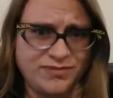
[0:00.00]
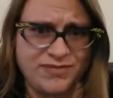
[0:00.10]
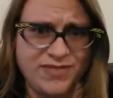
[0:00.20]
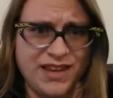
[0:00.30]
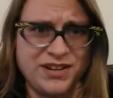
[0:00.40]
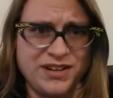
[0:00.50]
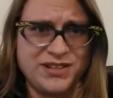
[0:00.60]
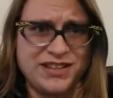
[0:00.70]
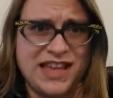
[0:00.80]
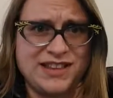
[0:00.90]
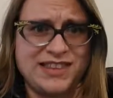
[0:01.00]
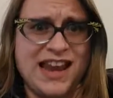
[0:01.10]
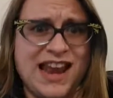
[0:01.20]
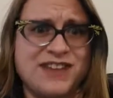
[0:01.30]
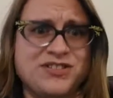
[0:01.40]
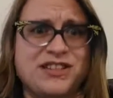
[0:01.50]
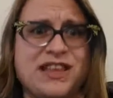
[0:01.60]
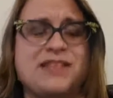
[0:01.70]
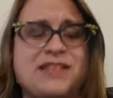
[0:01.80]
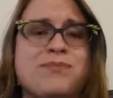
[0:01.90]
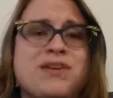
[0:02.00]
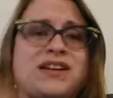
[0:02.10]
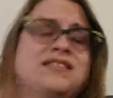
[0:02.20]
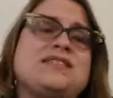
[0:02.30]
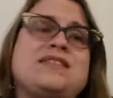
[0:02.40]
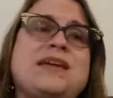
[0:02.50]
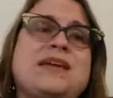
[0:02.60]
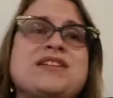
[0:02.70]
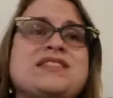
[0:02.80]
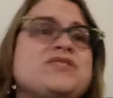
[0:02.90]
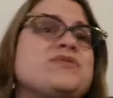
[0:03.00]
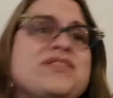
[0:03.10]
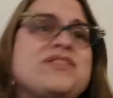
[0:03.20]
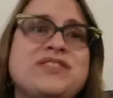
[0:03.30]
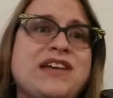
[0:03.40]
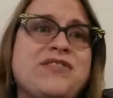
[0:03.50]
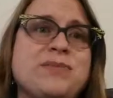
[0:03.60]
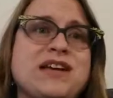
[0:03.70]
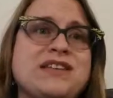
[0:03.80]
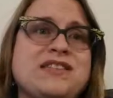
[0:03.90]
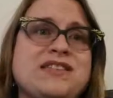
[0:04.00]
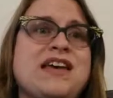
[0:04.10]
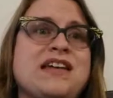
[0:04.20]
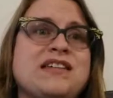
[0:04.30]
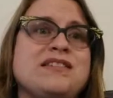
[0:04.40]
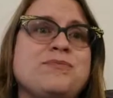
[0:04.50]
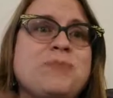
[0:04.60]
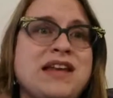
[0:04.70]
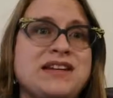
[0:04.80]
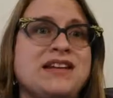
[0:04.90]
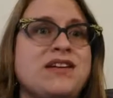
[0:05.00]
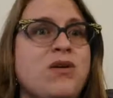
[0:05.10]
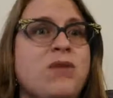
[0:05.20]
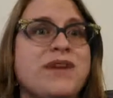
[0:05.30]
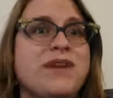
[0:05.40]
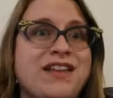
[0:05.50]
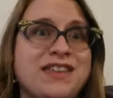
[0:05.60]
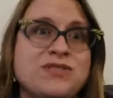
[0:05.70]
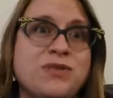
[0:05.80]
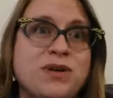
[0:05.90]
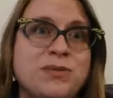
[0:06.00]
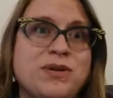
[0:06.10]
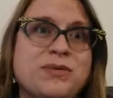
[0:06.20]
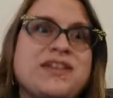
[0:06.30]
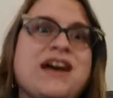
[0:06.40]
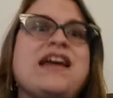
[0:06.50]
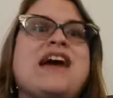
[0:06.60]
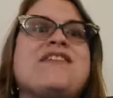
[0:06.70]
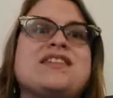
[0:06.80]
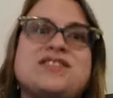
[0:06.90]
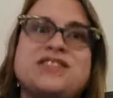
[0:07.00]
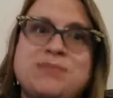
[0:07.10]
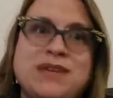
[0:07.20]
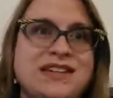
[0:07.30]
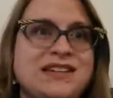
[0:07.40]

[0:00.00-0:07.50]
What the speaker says: that actually that brings it to a different level, because then men can go, oh my God, that's horrible, without having it just be